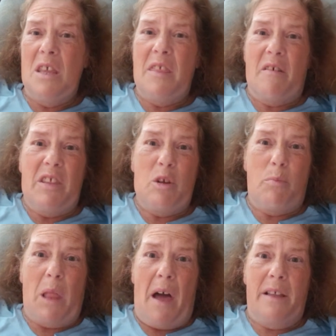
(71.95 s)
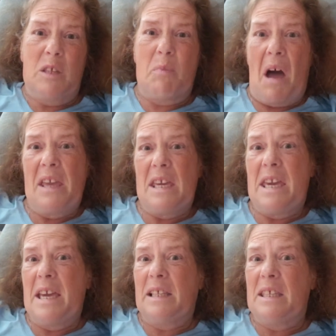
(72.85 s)
They're in your blind spot. You
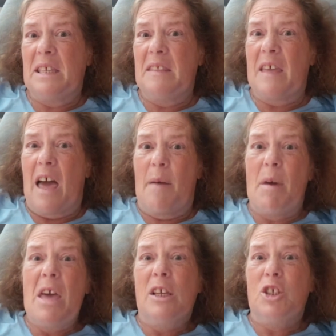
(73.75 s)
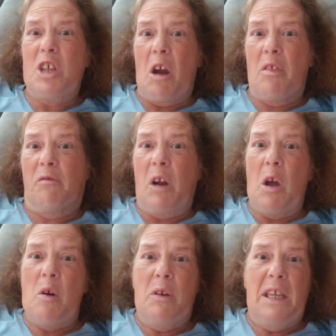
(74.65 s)
can't see them. Share the
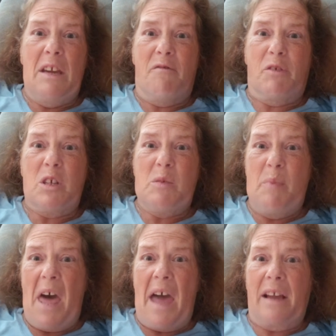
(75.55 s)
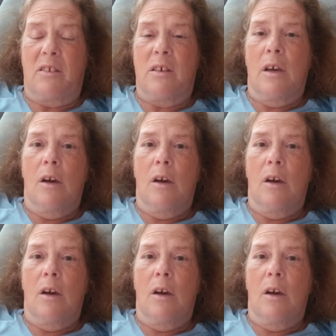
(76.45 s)
road, give respect.